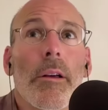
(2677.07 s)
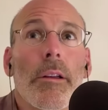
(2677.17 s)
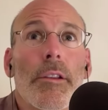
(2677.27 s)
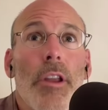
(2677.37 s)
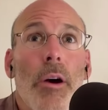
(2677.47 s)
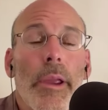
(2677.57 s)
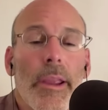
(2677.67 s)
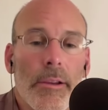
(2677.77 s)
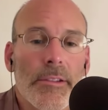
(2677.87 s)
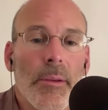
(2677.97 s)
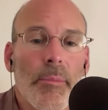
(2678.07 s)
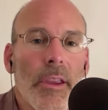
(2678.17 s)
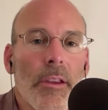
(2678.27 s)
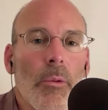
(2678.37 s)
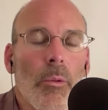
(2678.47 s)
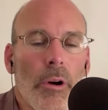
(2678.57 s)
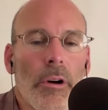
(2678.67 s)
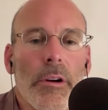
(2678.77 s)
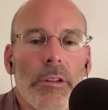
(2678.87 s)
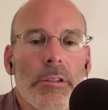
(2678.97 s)
knowing how something
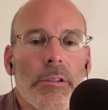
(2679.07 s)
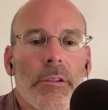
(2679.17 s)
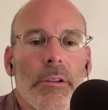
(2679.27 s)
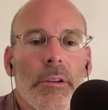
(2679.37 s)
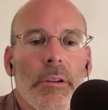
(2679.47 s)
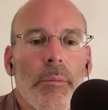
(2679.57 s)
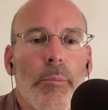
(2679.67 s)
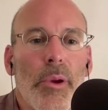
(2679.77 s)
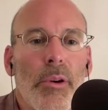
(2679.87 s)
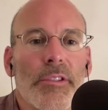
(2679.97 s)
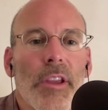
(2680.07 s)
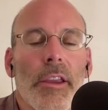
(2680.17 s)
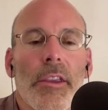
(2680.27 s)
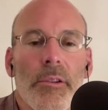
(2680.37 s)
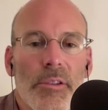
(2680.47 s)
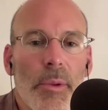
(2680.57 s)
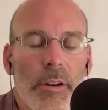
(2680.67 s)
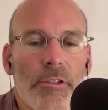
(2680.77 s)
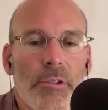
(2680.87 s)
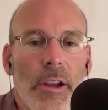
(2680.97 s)
works builds a huge amount
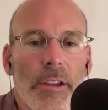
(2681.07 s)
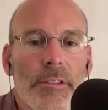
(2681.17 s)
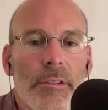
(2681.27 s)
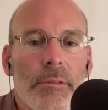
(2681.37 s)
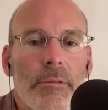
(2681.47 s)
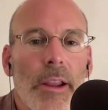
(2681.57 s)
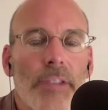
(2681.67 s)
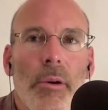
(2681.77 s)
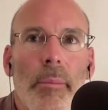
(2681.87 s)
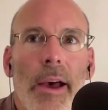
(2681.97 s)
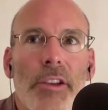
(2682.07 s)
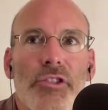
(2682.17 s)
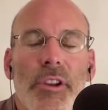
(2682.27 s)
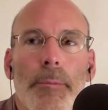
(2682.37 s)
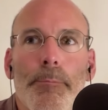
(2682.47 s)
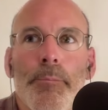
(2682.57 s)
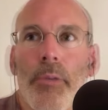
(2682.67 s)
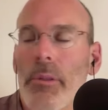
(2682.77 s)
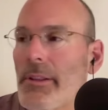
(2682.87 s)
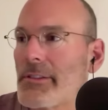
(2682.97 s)
of trust, right? So, imagine,
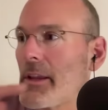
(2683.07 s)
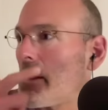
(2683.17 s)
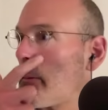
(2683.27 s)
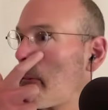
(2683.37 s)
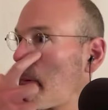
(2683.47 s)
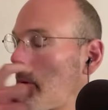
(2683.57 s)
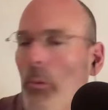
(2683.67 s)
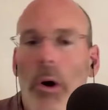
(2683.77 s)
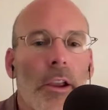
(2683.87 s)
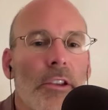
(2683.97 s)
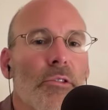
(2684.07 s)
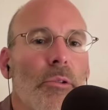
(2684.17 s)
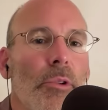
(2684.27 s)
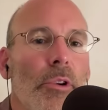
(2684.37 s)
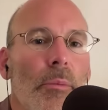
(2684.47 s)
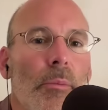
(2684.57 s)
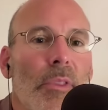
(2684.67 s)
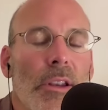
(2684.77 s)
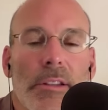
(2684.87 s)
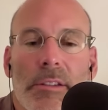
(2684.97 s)
let's say we walk into a room
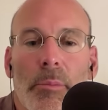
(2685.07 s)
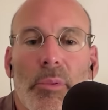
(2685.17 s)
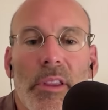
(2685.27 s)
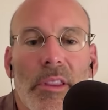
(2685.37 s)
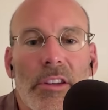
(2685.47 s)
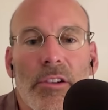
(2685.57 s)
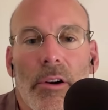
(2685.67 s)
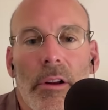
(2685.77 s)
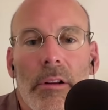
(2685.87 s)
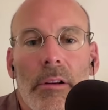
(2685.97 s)
that is completely dark